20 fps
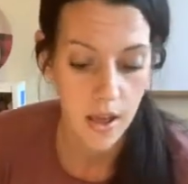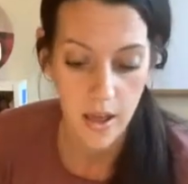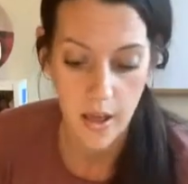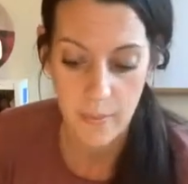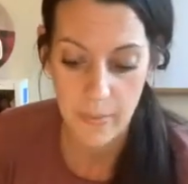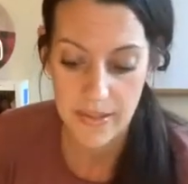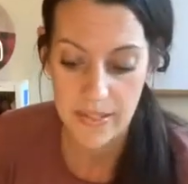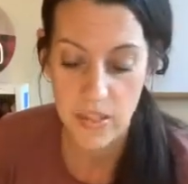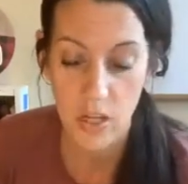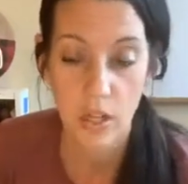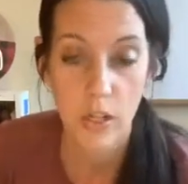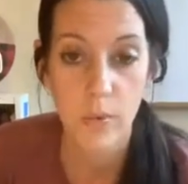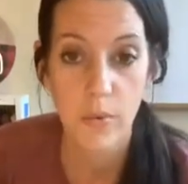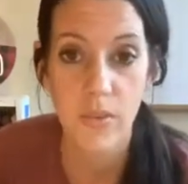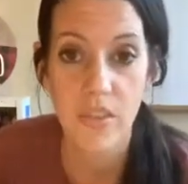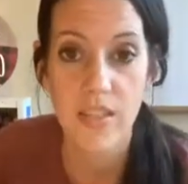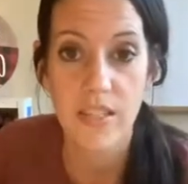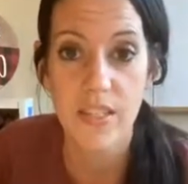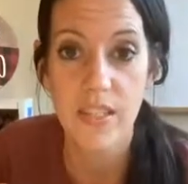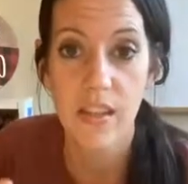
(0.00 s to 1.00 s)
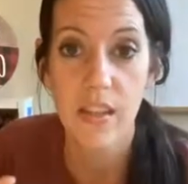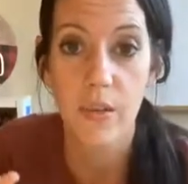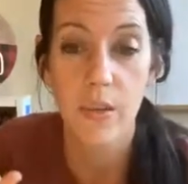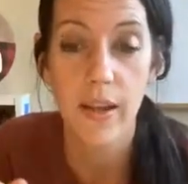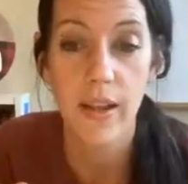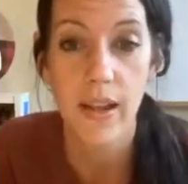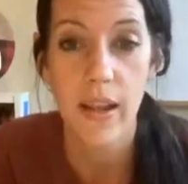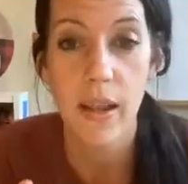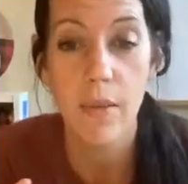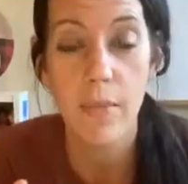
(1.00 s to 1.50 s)
I started with a
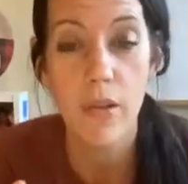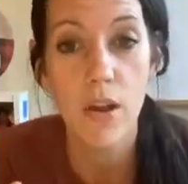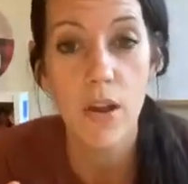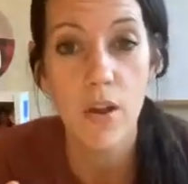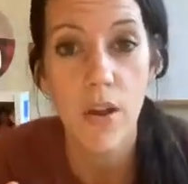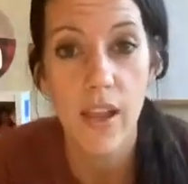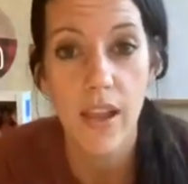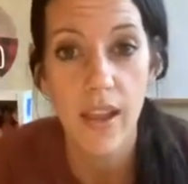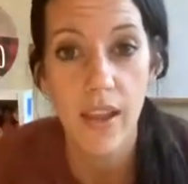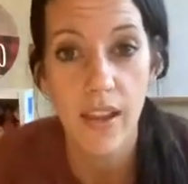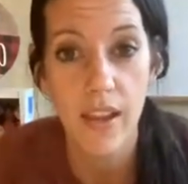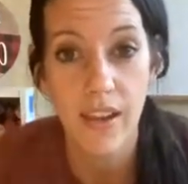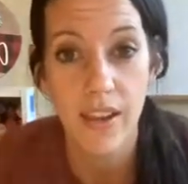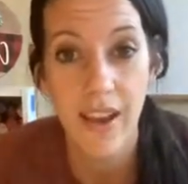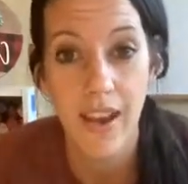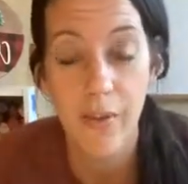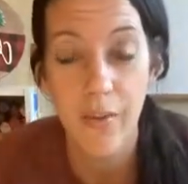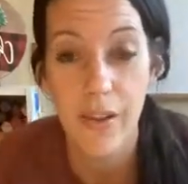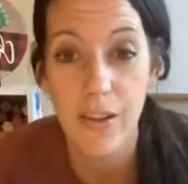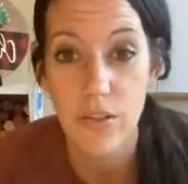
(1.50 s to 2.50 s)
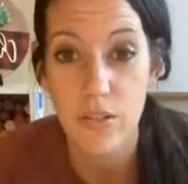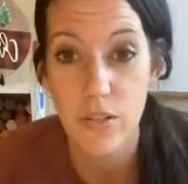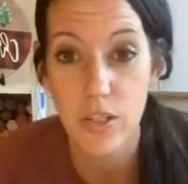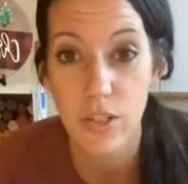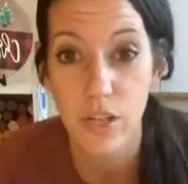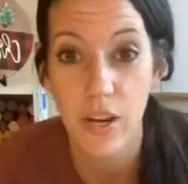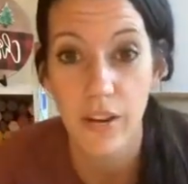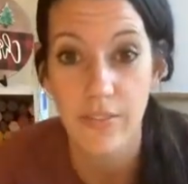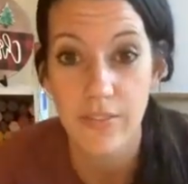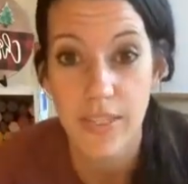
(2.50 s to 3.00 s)
Silhouette Cameo, and now I use
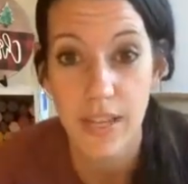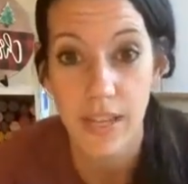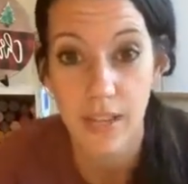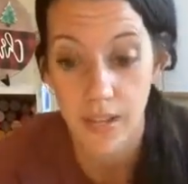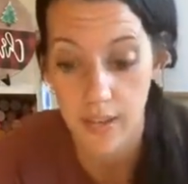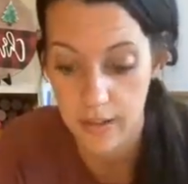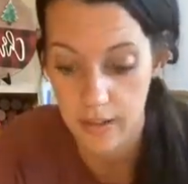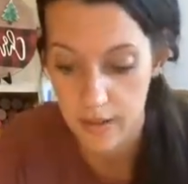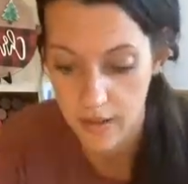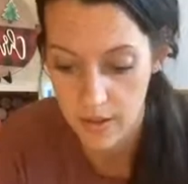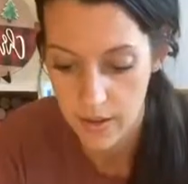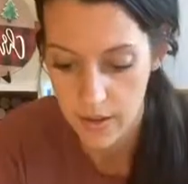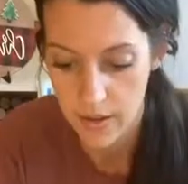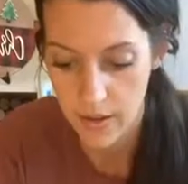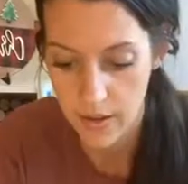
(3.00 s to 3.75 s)
a Graph Tech.